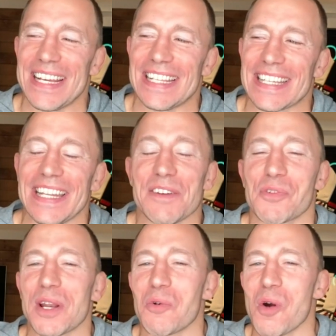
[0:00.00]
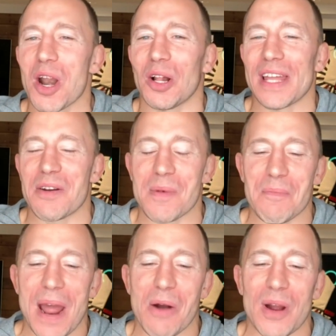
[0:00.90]
it's a different world. I
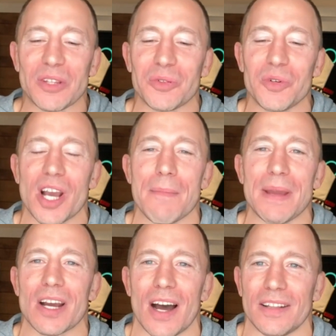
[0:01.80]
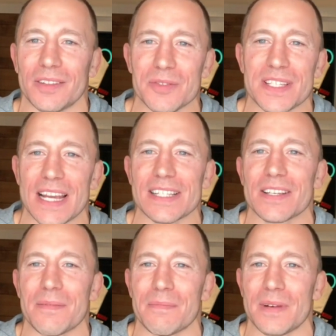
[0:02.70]
remember I went to Comic-Con to sign
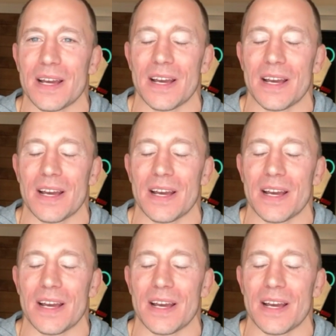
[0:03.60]
some